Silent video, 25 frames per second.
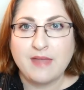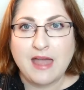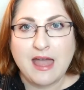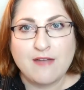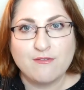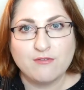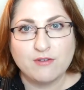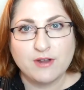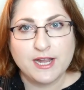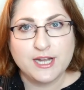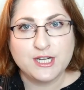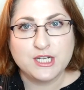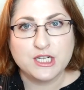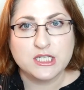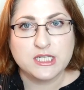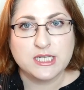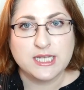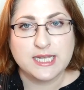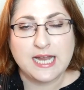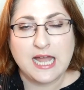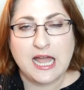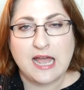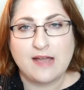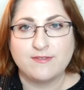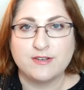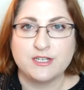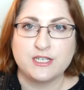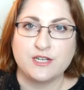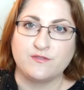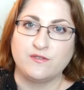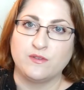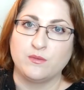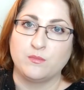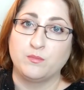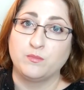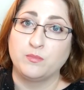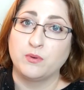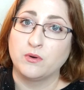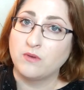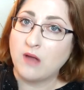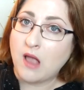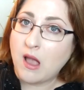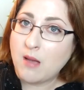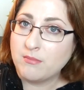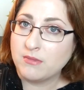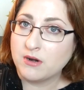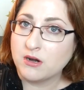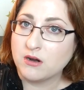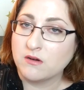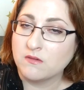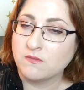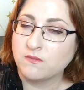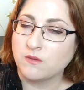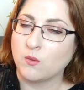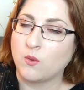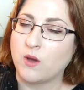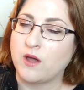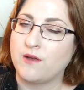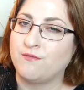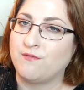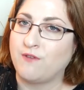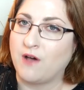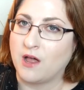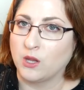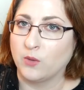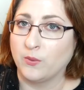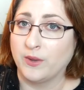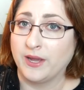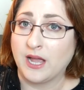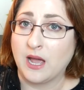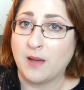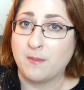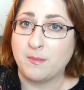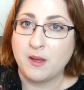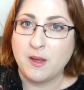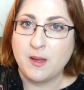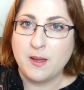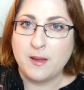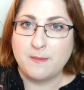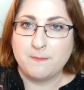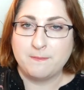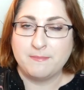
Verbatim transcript: Every agent's going to have a different barometer for what following up